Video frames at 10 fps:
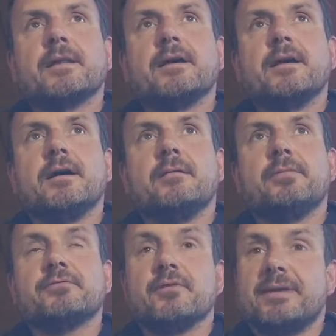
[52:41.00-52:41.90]

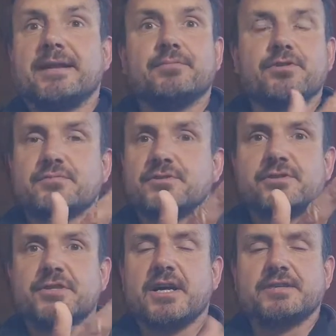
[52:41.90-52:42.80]
but there are many books which
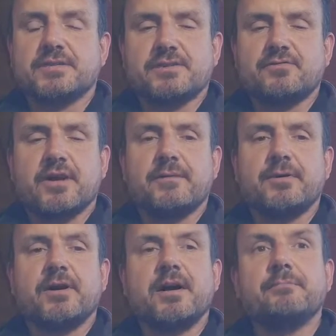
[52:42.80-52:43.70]
discuss this, right?
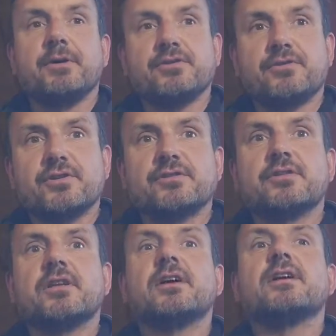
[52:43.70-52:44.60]
But you
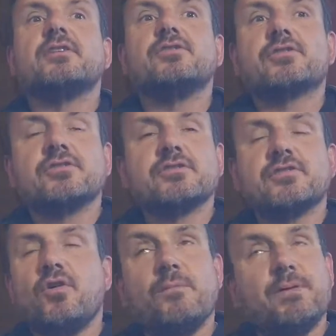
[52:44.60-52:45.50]
can, there's a
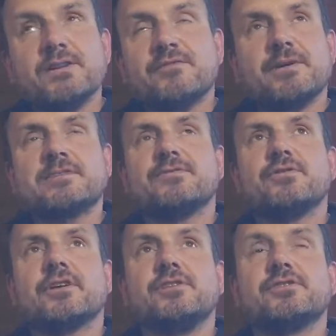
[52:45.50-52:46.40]
whole bunch of ways of
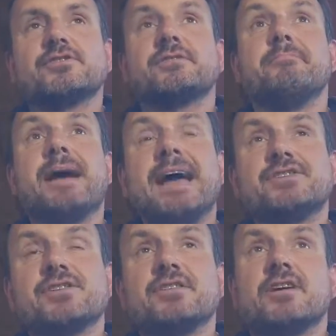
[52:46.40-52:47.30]
doing it. You can just
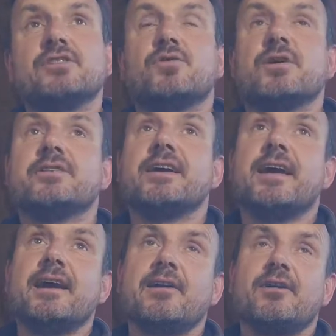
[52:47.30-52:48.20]
imagine that you are the
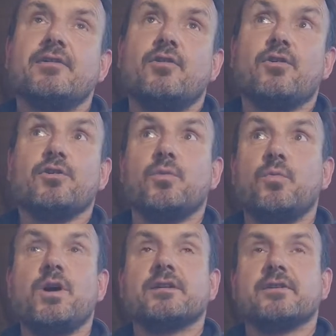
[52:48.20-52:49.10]
air or the
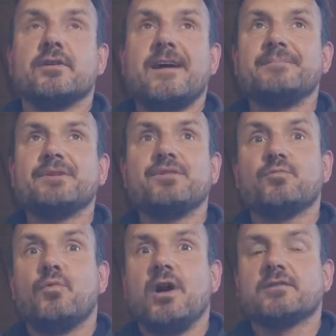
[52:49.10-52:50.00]
water. I've been
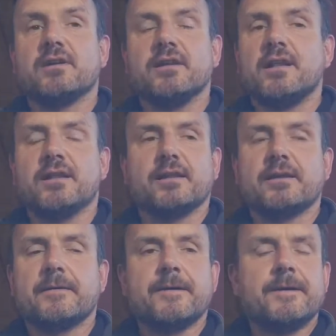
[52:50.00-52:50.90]
doing water a lot
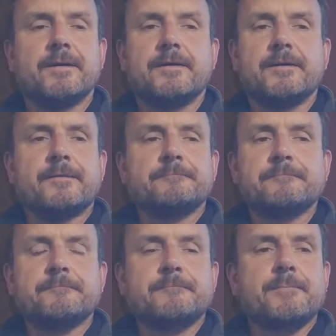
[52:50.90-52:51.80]
lately.
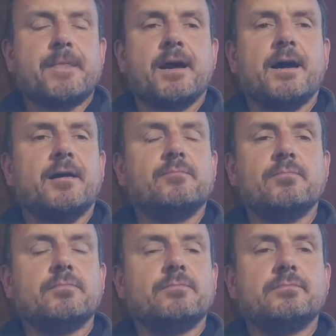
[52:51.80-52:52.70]

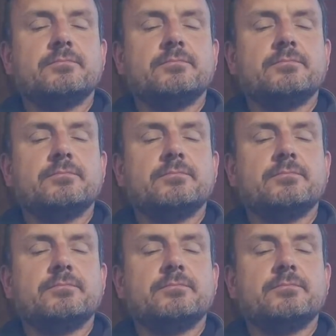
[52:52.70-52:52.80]
And